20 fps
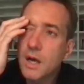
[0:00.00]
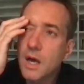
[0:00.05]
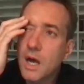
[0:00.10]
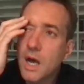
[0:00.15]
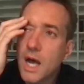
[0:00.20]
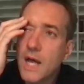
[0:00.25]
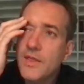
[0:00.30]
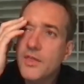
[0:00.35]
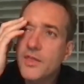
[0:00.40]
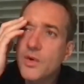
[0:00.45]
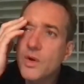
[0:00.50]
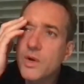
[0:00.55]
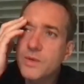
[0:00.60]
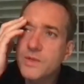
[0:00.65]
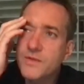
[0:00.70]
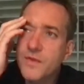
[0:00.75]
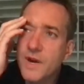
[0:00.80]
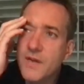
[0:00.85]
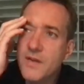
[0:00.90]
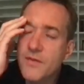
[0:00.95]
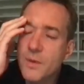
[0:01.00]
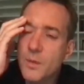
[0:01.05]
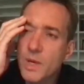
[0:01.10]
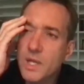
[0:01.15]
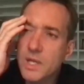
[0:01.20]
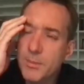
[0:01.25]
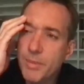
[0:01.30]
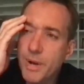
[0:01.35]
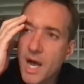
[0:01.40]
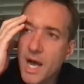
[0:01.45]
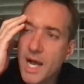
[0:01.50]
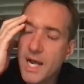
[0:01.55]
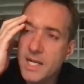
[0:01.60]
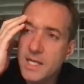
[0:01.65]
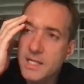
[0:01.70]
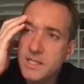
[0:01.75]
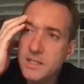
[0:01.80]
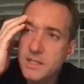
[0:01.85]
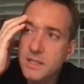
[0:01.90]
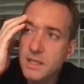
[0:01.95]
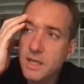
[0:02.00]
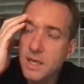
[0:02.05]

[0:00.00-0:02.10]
I thought it was very fun. Well, the pilot...